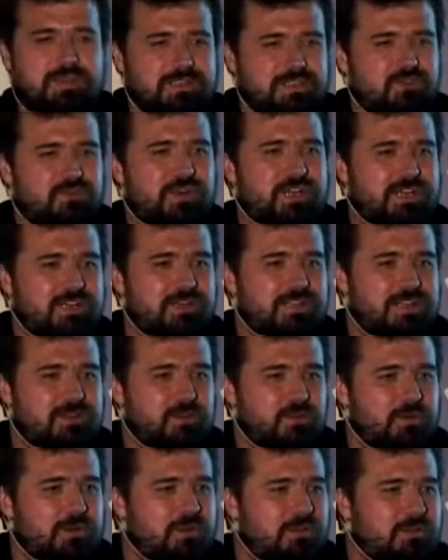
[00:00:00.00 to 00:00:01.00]
string that
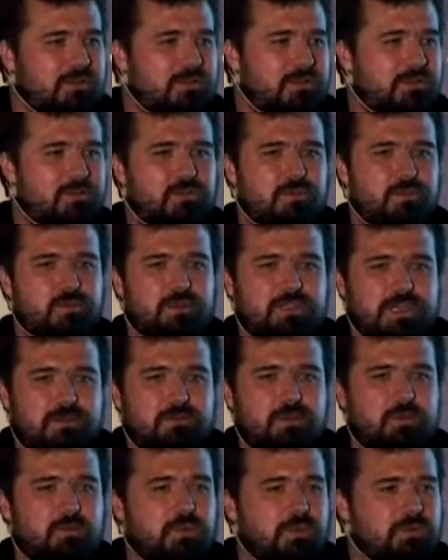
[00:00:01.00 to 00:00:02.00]
you can do
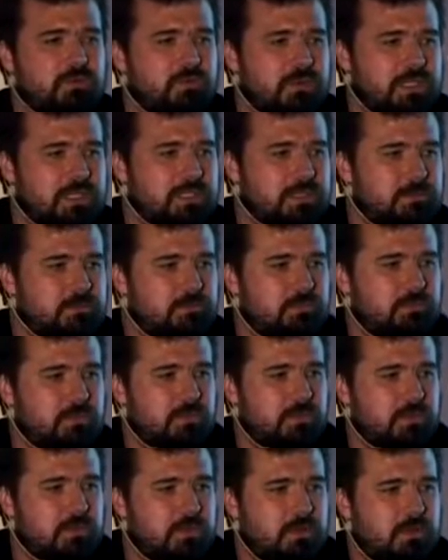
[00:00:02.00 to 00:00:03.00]
whatever you want with.
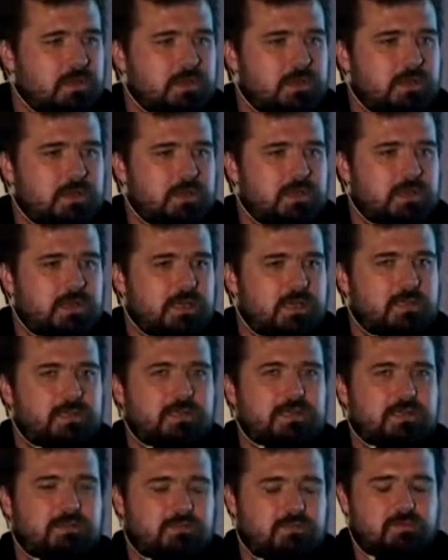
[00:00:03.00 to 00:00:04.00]

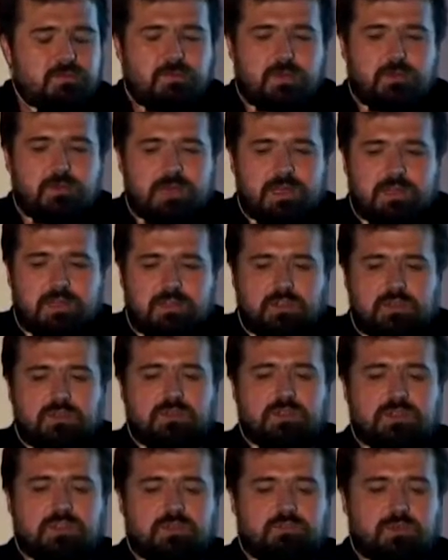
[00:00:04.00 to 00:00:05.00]
And from a
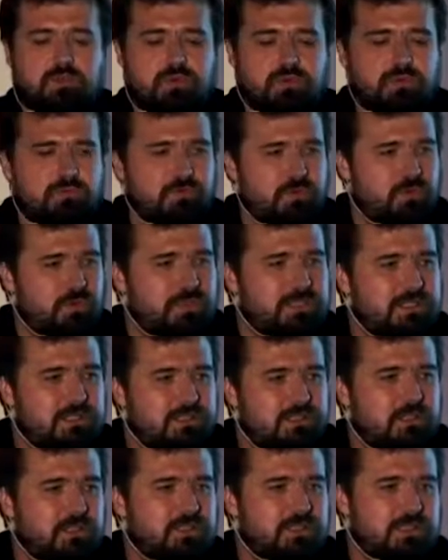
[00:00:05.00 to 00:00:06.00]
usage point of view, this
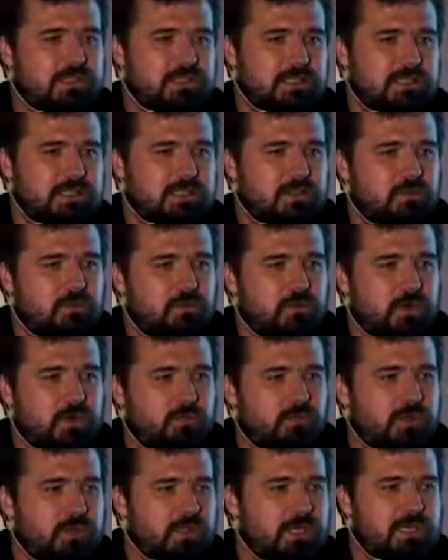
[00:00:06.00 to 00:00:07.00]
is just as easy to
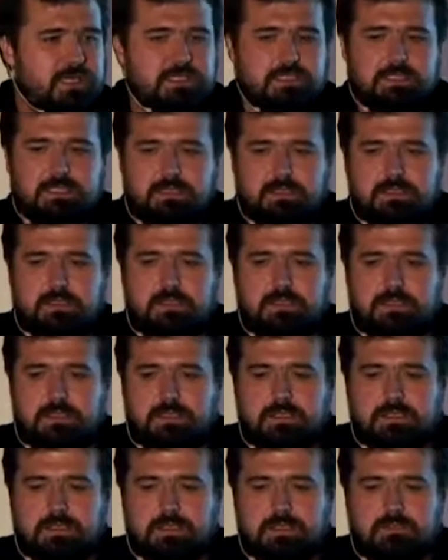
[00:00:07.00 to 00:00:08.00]
work with as
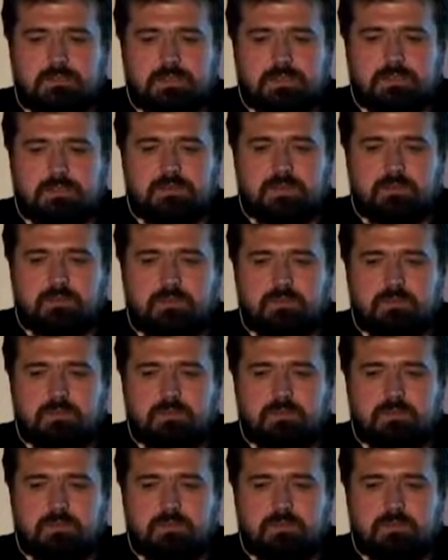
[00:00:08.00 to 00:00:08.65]
giving a string.